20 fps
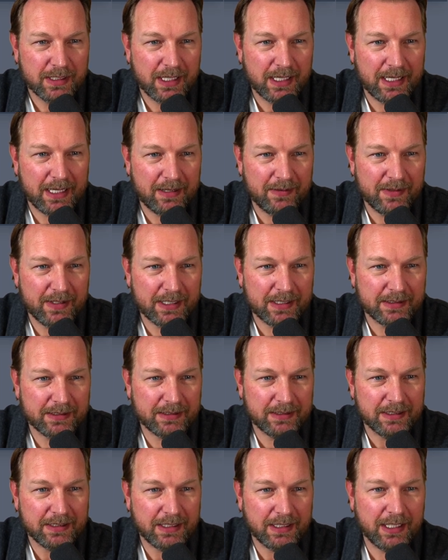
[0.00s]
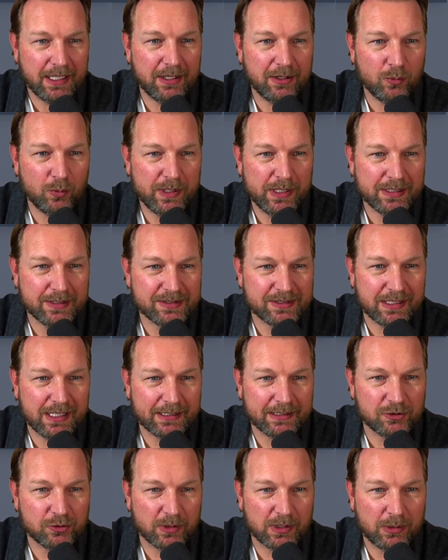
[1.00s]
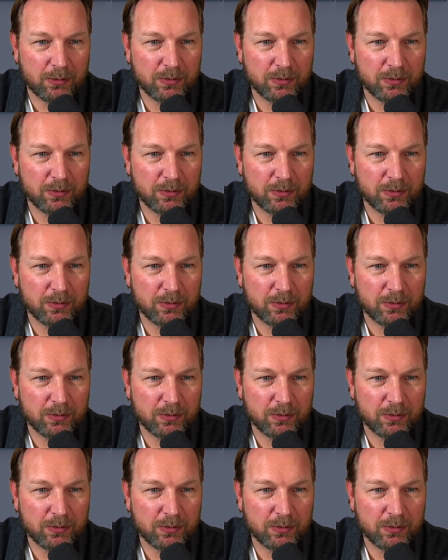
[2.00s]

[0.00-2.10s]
And then here we can select this one.